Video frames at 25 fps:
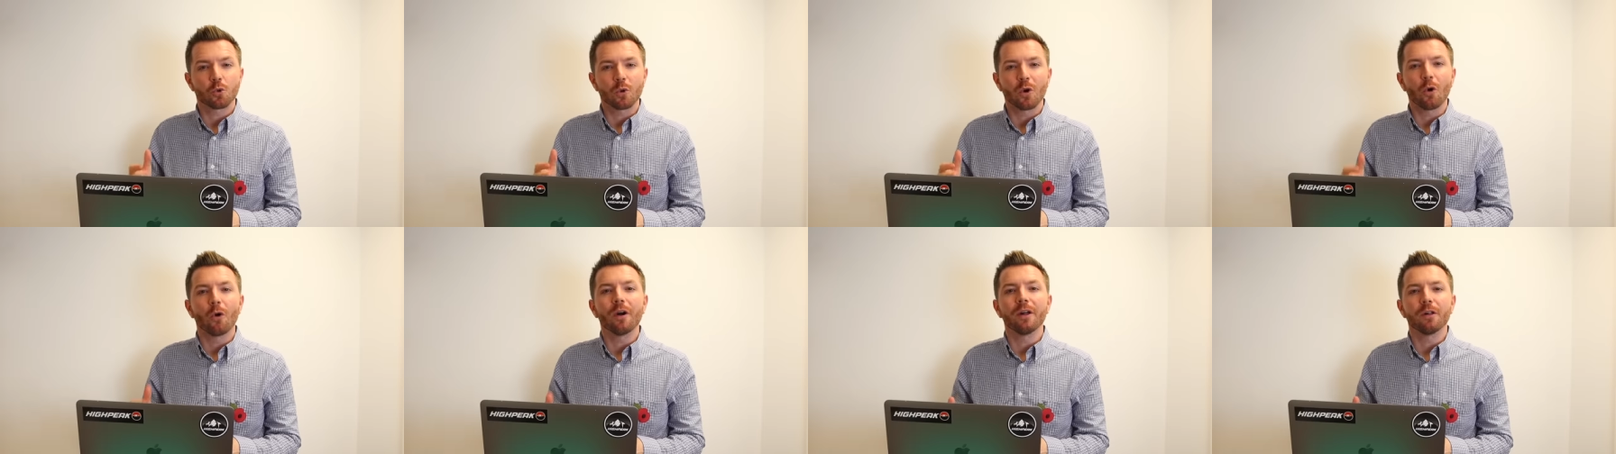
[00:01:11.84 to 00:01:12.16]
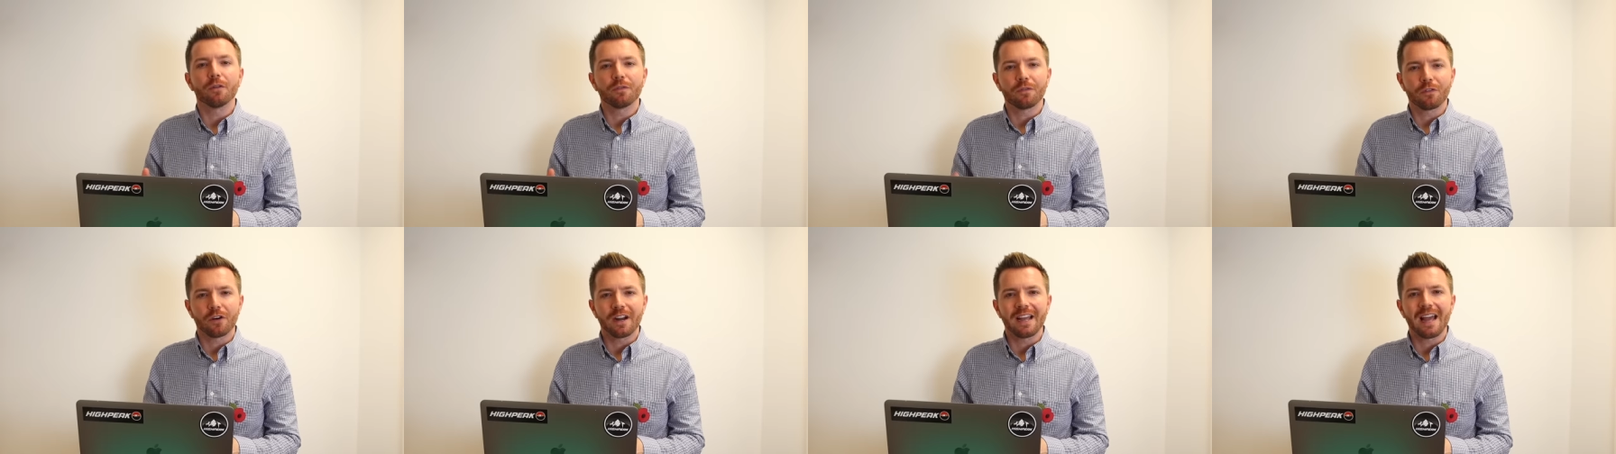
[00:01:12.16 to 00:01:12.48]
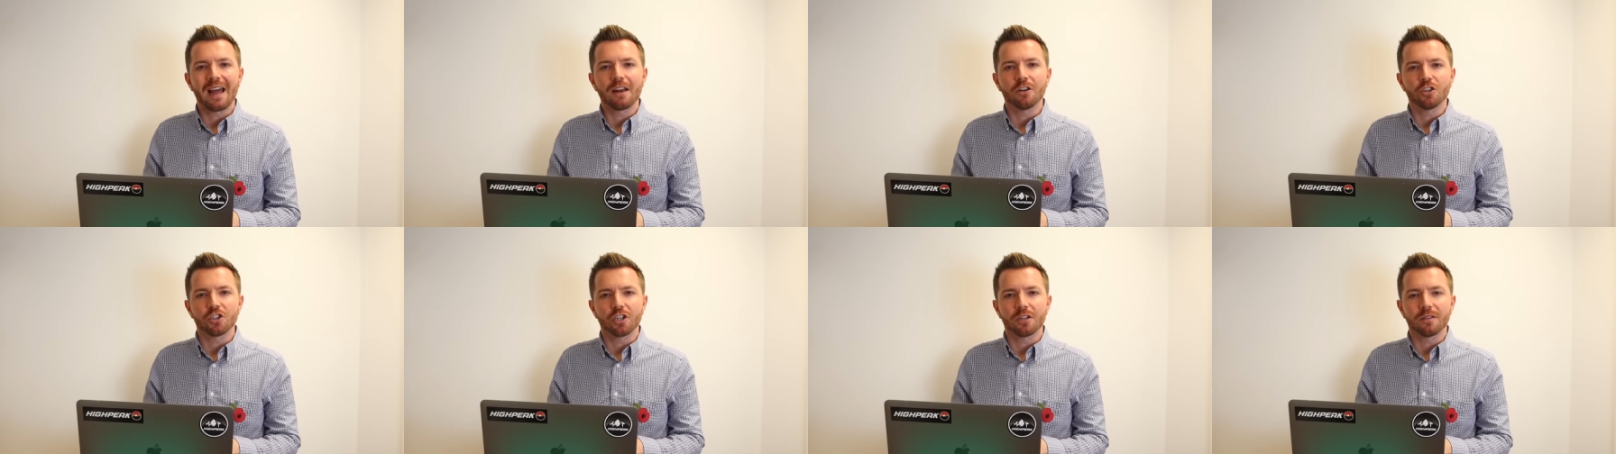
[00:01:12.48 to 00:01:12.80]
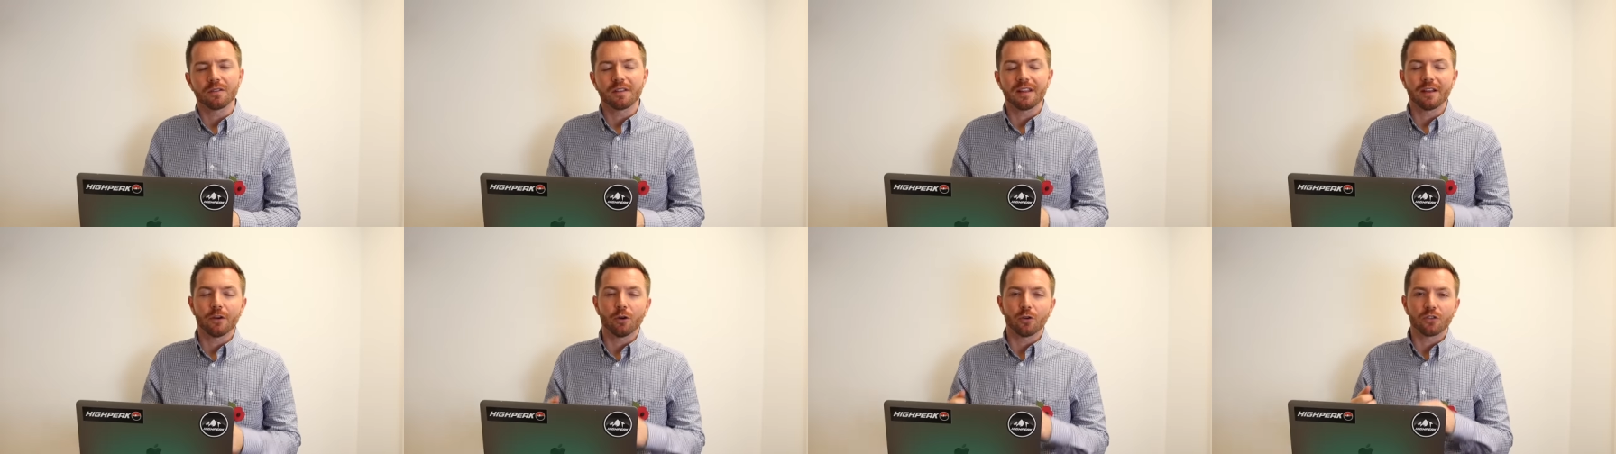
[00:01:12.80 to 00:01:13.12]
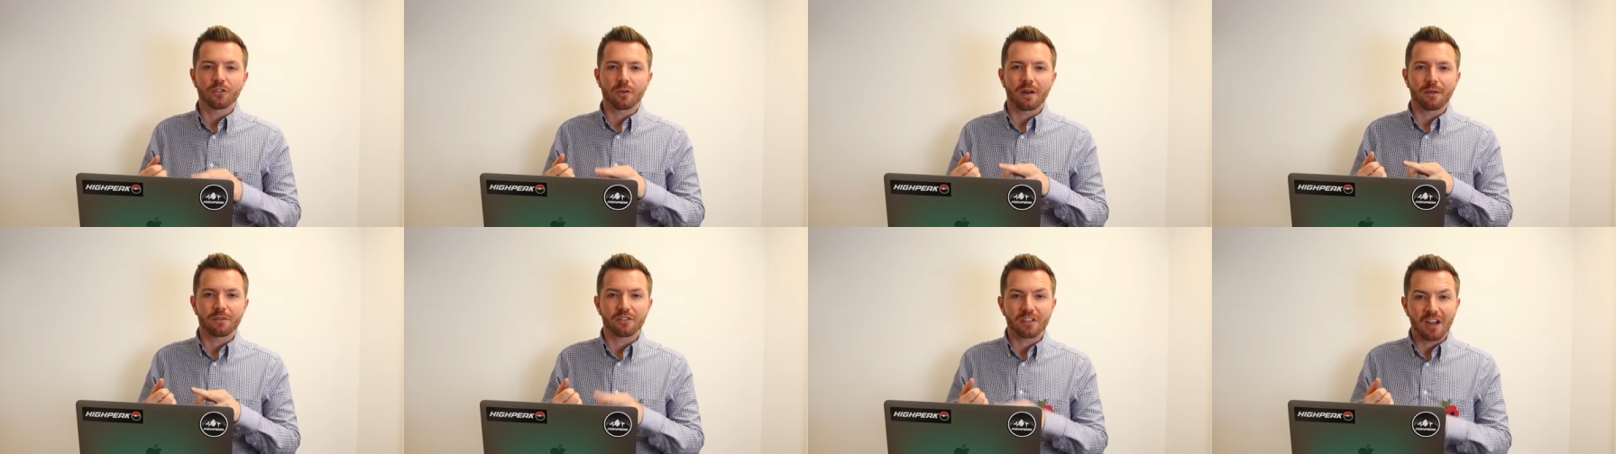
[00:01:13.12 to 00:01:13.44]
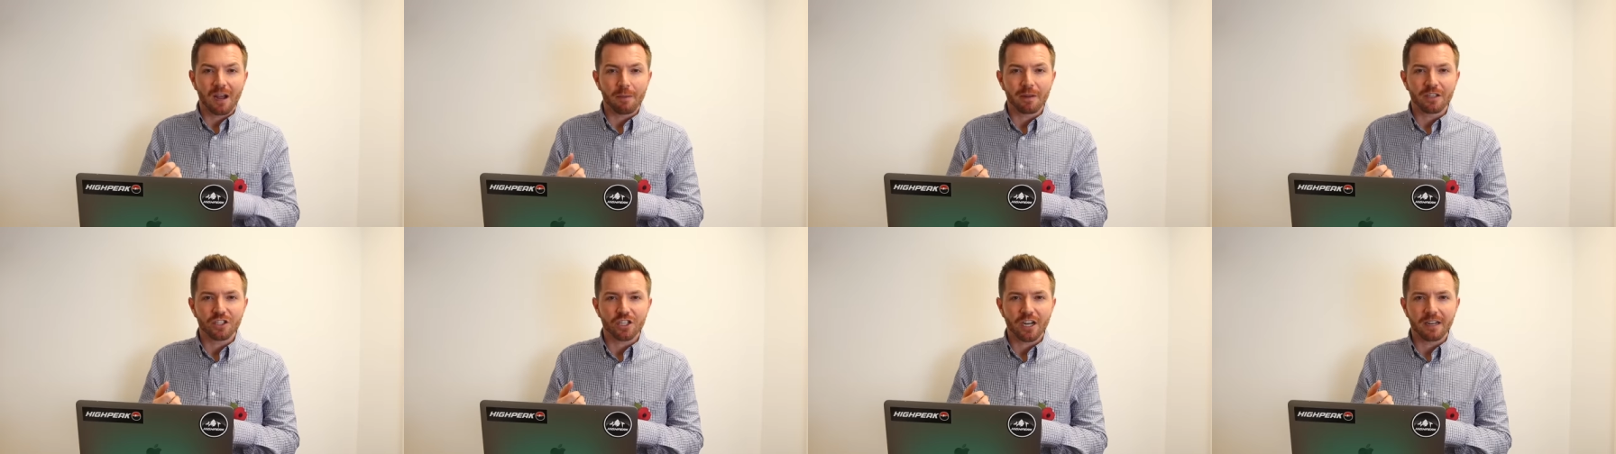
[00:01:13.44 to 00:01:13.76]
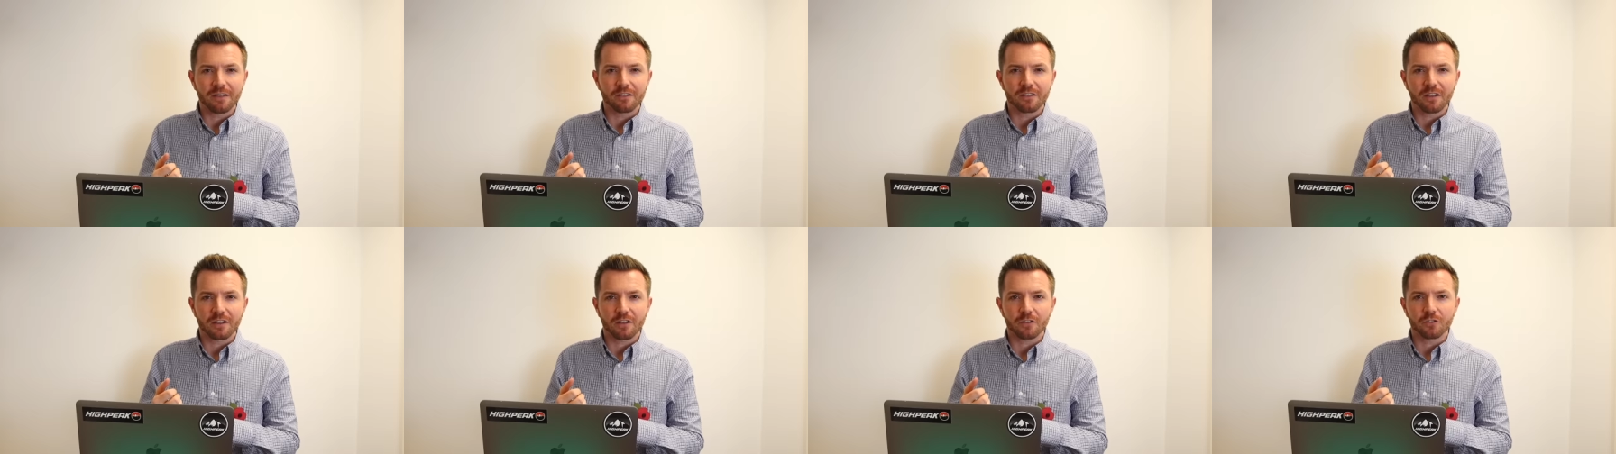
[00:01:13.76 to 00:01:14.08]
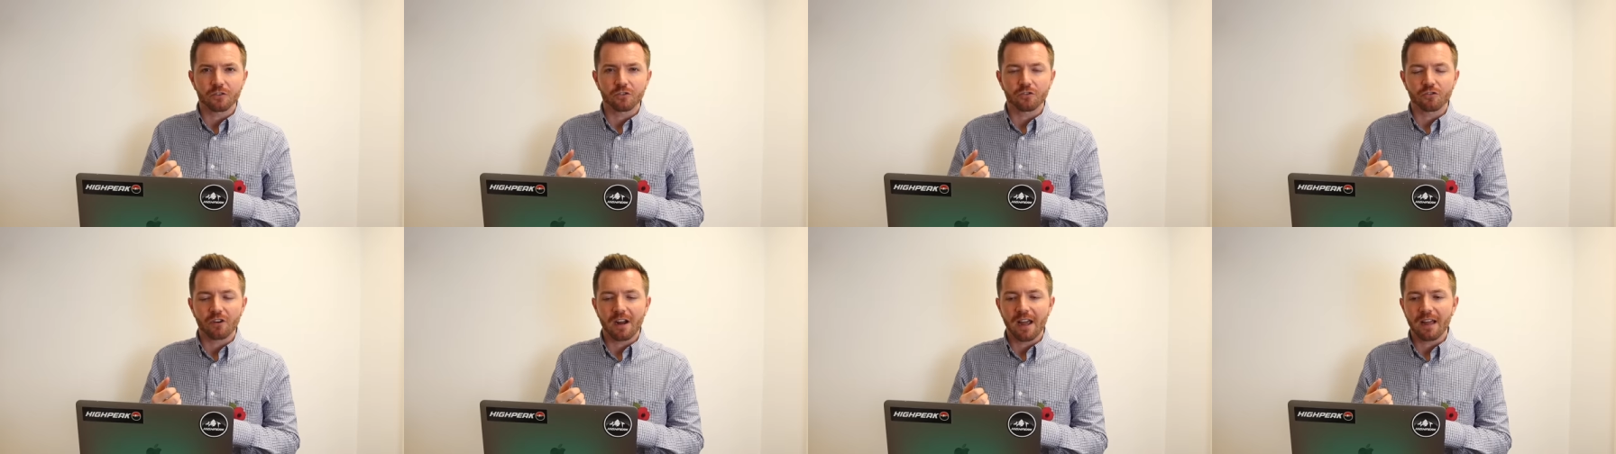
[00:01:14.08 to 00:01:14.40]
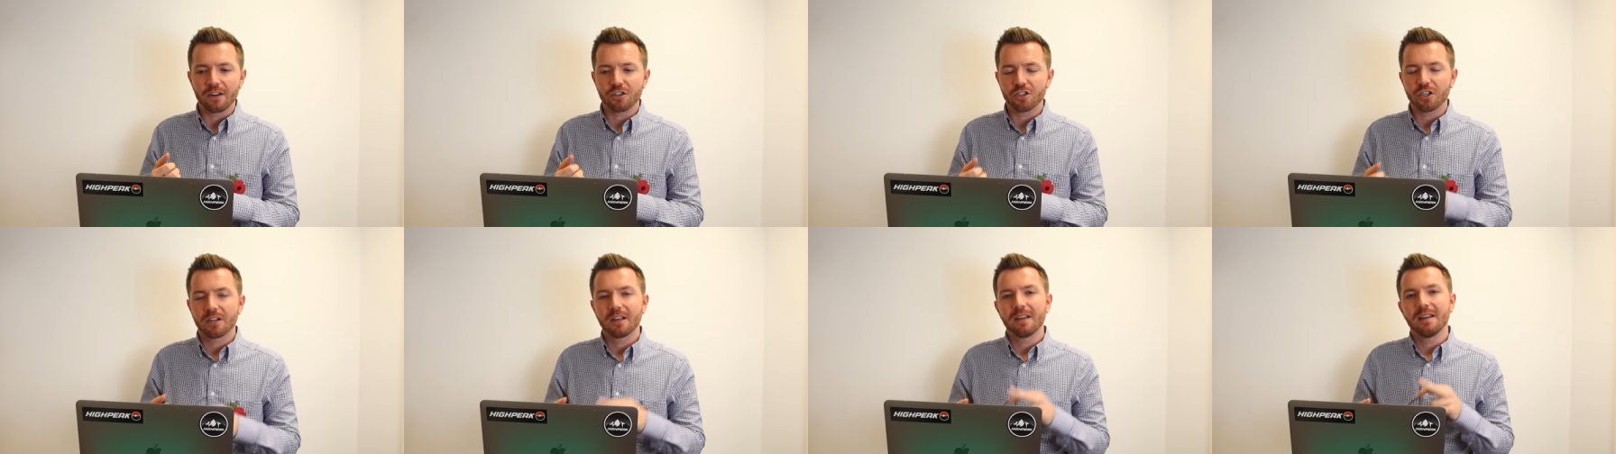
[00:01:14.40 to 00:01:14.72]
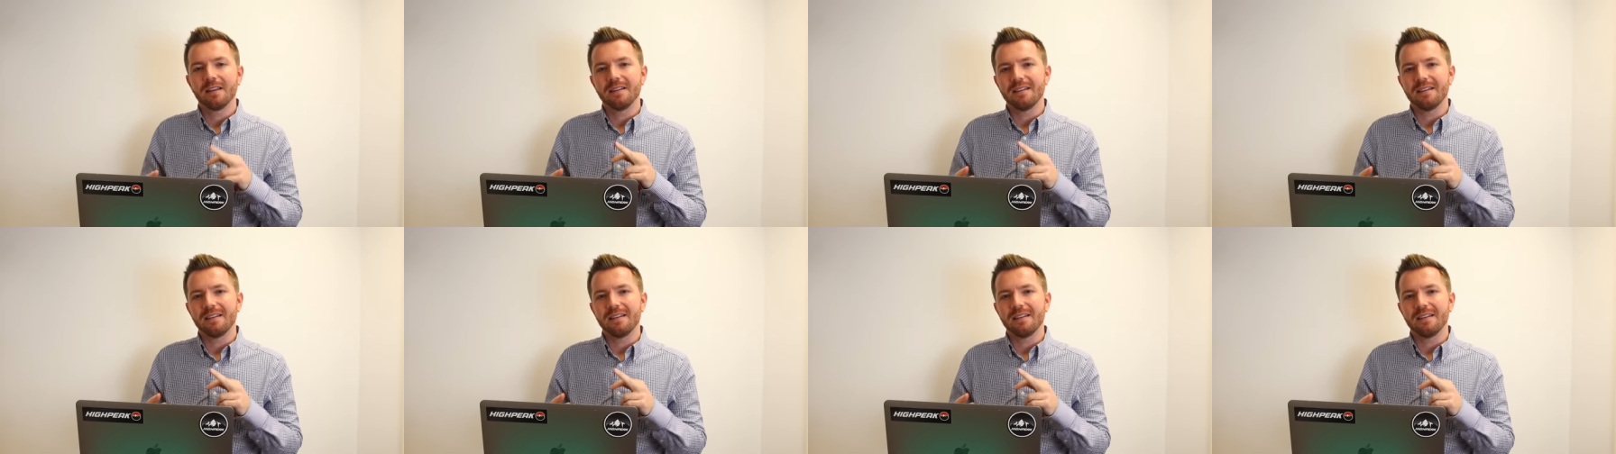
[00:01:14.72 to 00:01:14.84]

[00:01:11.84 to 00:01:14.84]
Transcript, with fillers: to an oil-free engine, they also have timing chains that can stretch,